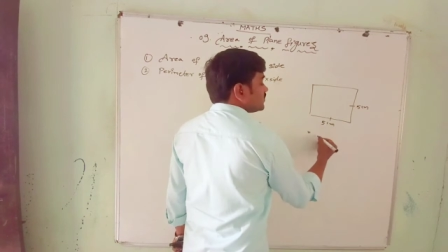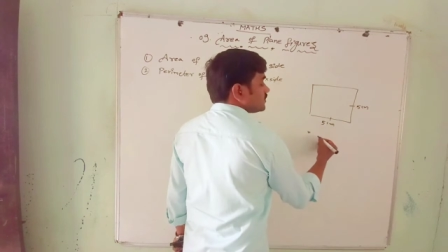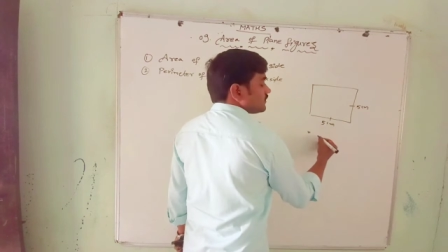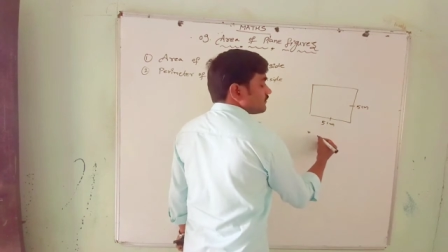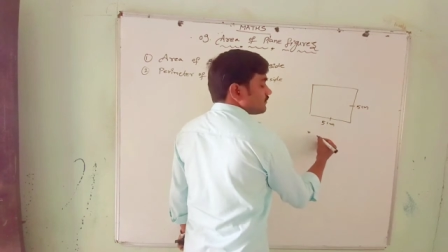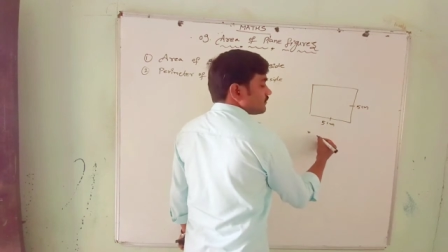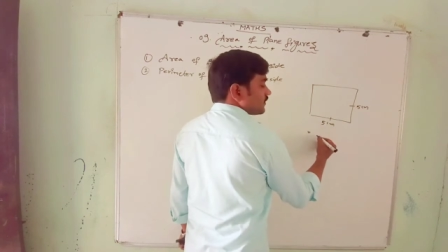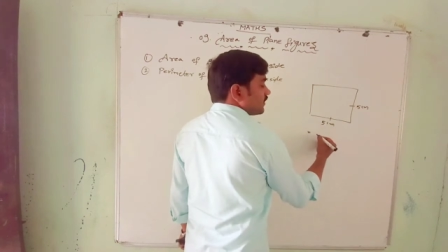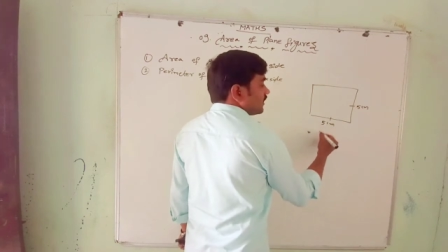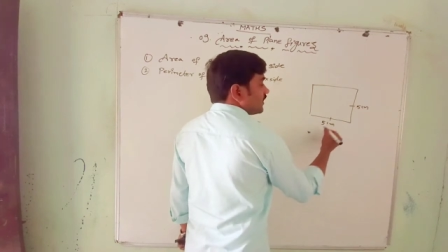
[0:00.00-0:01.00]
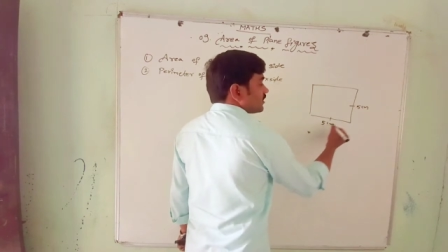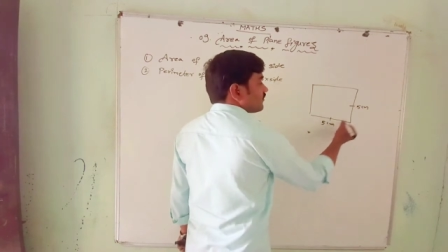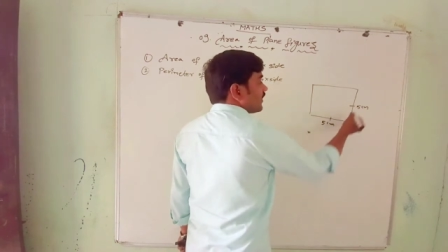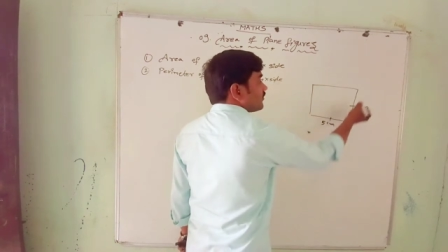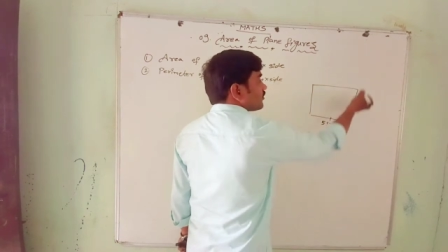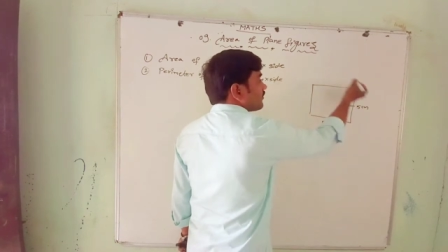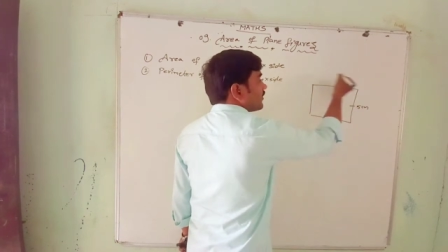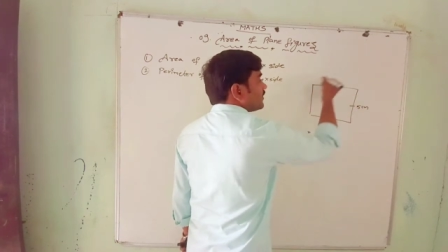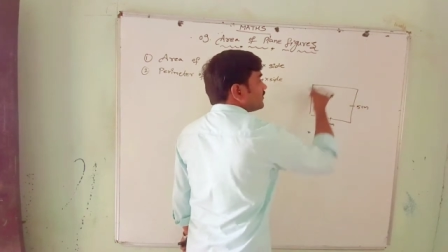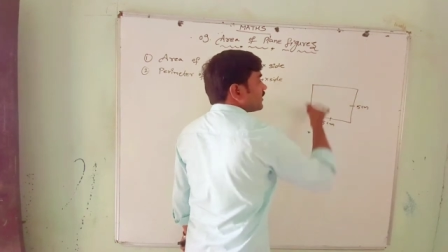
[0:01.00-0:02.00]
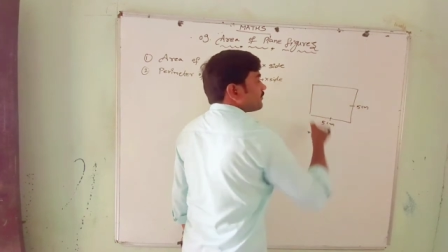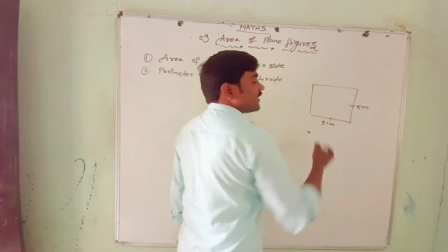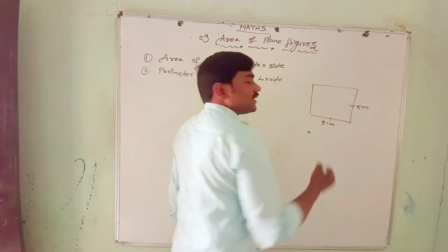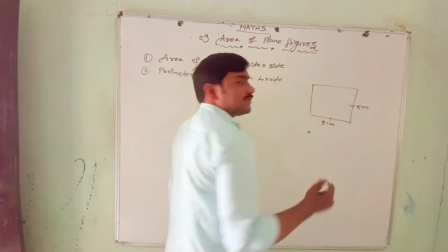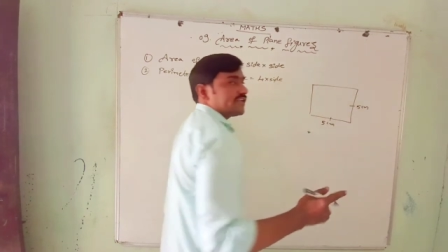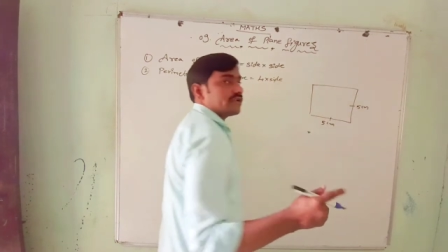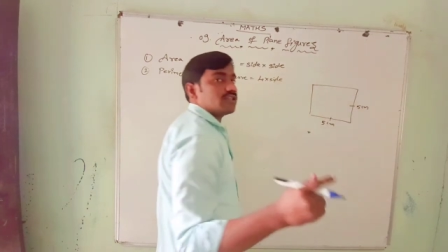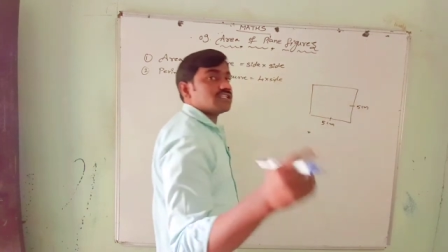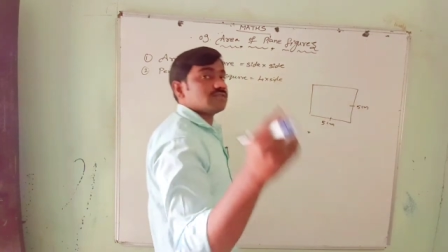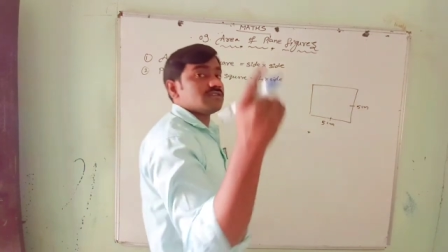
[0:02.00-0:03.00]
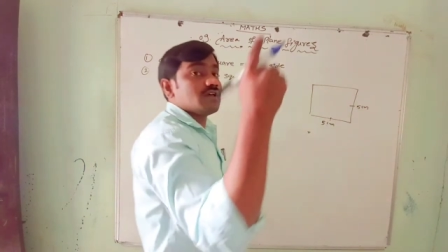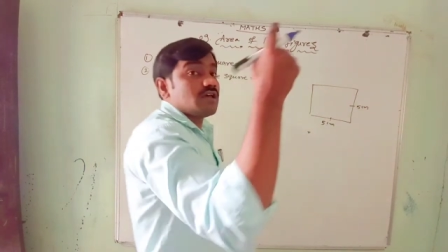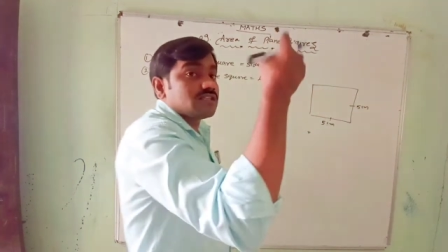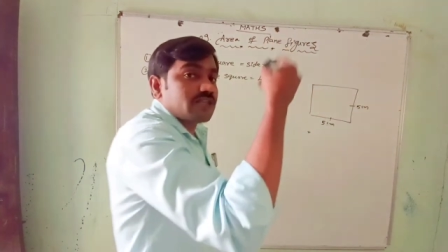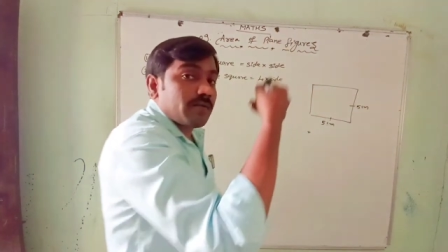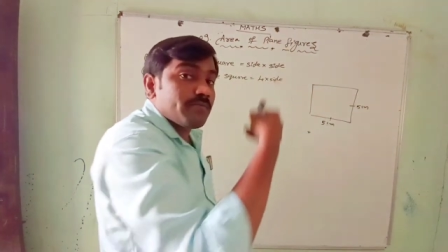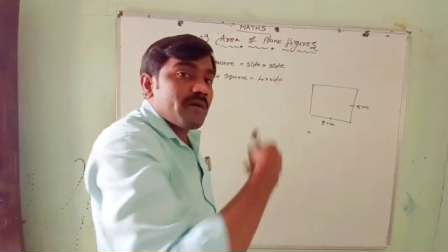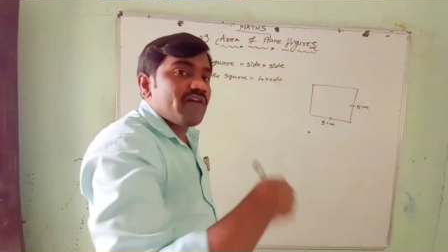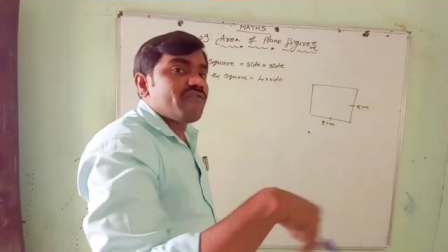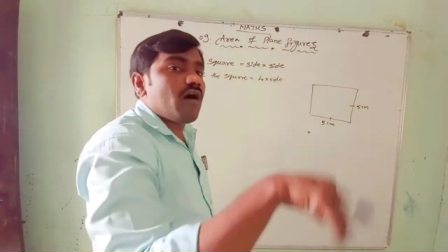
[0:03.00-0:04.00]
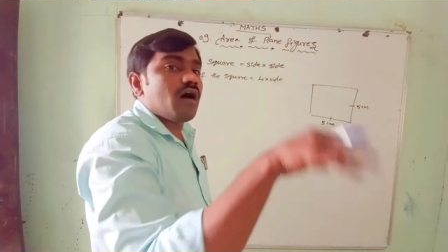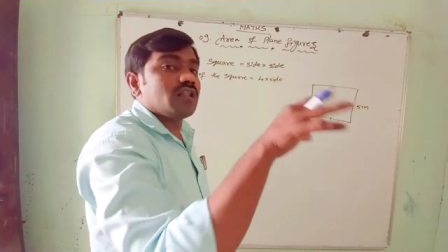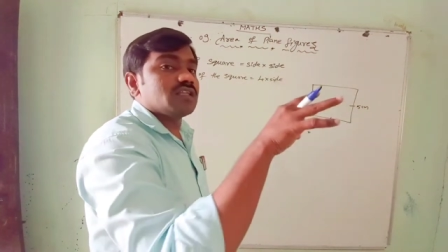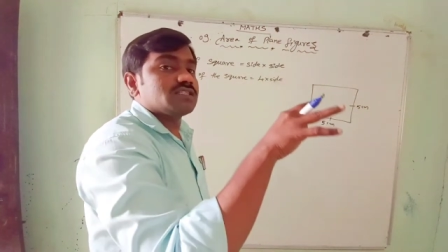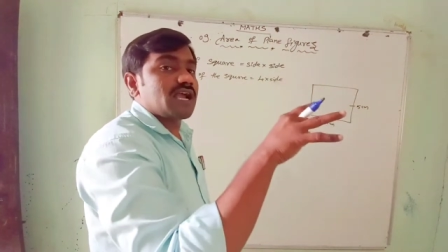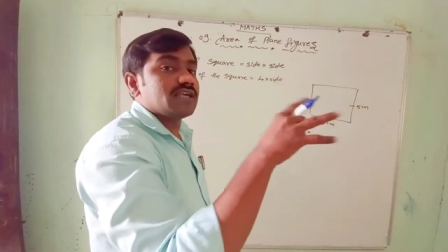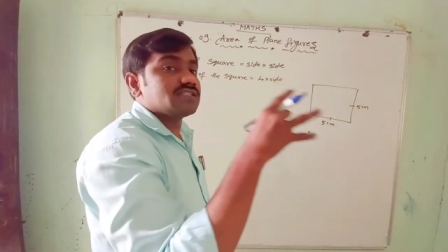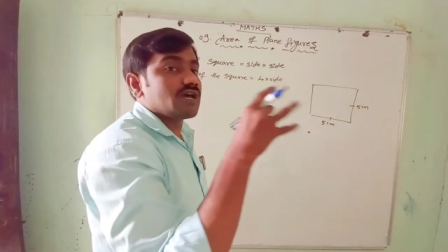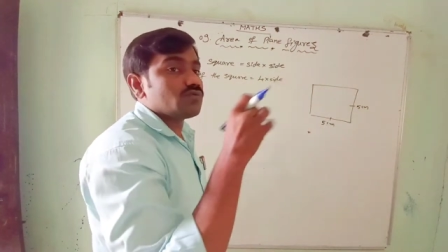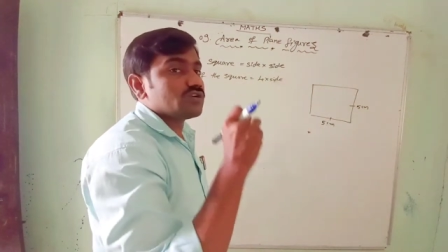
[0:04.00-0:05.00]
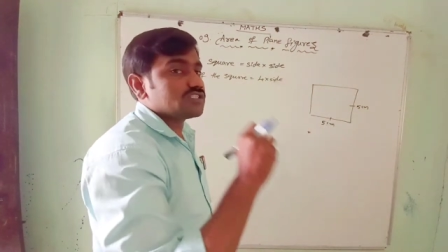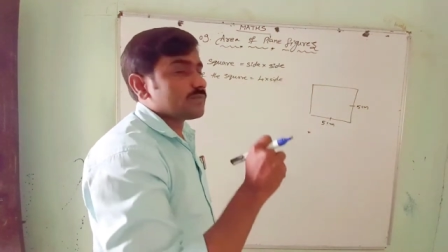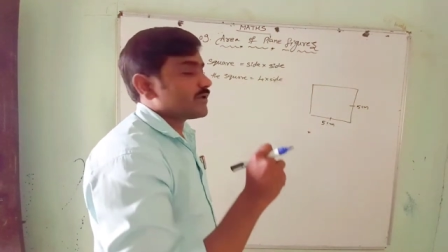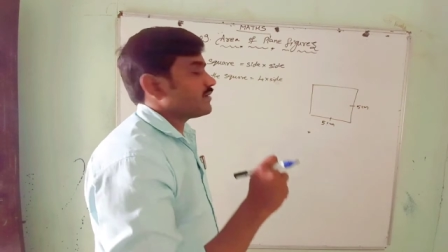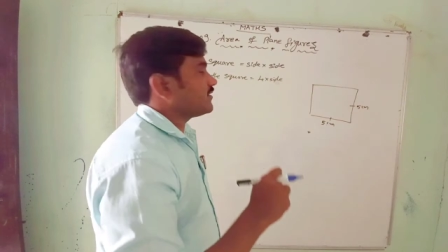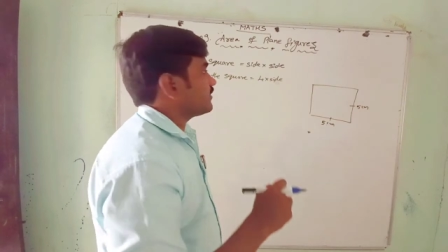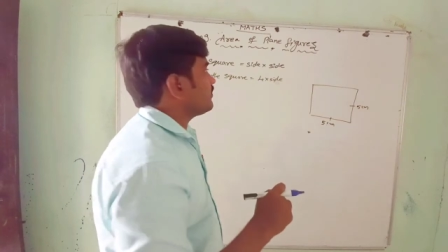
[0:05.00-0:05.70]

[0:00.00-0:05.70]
is, let us find out the perimeter. Perimeter in the sense sum of all the sides are known as the perimeter.